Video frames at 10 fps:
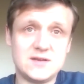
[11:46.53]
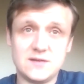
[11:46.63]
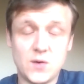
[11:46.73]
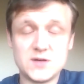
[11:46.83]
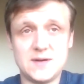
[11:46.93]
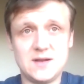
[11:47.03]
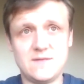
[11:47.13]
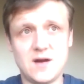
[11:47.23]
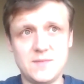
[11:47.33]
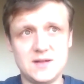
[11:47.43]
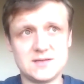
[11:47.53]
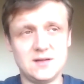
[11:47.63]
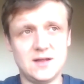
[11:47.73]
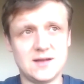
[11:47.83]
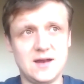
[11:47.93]
I've always been
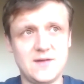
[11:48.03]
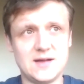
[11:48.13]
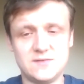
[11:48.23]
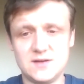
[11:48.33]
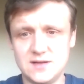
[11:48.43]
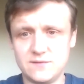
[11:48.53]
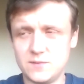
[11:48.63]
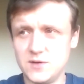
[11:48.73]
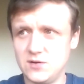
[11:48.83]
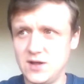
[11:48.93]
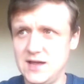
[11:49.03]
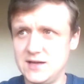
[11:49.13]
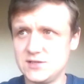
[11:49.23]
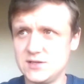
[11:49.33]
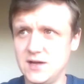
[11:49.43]
environmental kind of activist from a young
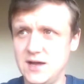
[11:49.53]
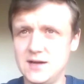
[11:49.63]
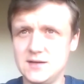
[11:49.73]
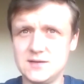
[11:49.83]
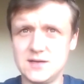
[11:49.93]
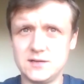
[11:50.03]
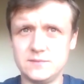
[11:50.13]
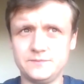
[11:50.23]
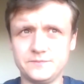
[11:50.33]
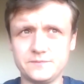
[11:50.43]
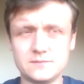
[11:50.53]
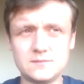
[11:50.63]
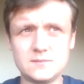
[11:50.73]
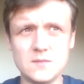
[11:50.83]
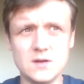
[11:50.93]
age, and
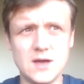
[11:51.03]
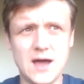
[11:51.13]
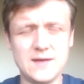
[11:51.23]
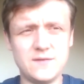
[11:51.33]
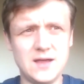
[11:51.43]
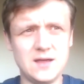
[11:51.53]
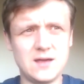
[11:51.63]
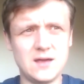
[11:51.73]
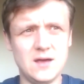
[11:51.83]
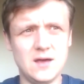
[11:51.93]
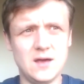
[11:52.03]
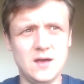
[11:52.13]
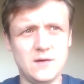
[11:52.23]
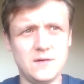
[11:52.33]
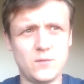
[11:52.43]
I think
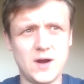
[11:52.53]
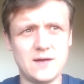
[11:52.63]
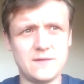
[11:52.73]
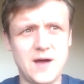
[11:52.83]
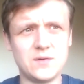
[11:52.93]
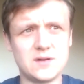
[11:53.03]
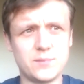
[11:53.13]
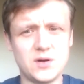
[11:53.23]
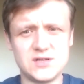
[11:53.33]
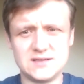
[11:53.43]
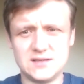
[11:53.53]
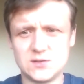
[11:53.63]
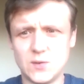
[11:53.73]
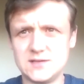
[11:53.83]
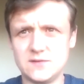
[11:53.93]
when I founded the project in
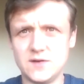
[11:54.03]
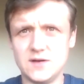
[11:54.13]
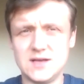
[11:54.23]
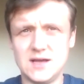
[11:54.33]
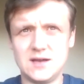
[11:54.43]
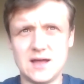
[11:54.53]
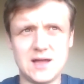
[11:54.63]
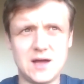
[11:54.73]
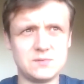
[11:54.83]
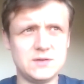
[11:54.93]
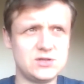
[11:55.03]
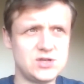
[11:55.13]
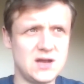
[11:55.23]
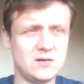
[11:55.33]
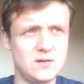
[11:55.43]
2013, it allowed me to
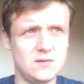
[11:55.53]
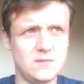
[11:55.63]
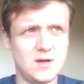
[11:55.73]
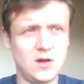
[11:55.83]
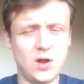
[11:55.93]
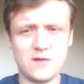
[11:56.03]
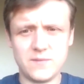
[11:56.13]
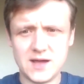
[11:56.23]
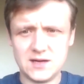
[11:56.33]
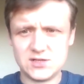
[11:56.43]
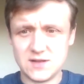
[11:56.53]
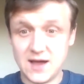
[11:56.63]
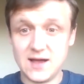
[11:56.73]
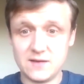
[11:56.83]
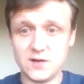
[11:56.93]
channel a lot of my energy. That
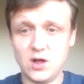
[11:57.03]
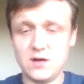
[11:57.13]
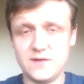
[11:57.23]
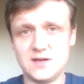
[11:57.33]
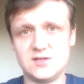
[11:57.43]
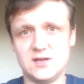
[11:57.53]
I have a lot of energy.